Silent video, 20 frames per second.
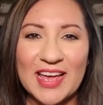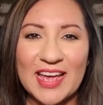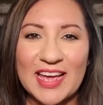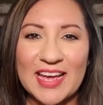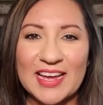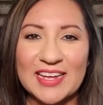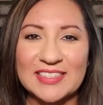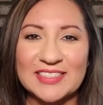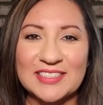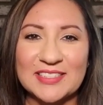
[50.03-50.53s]

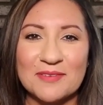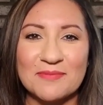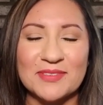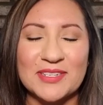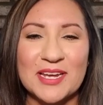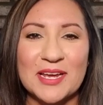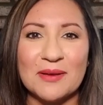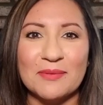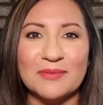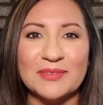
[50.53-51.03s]
and
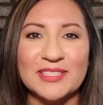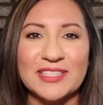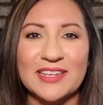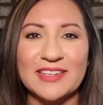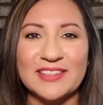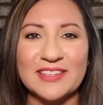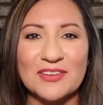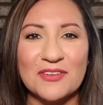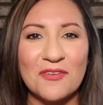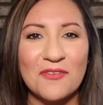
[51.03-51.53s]
sometimes
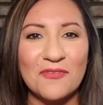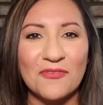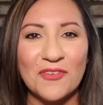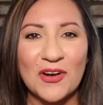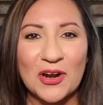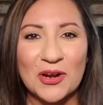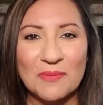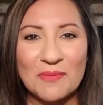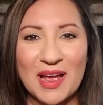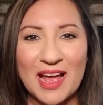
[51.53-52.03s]
a little
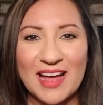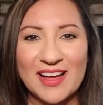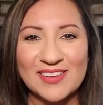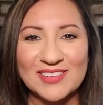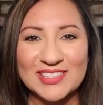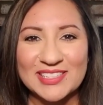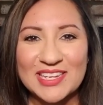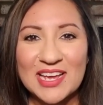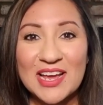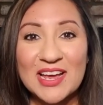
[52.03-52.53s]

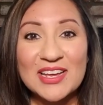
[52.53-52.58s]
farmhouse.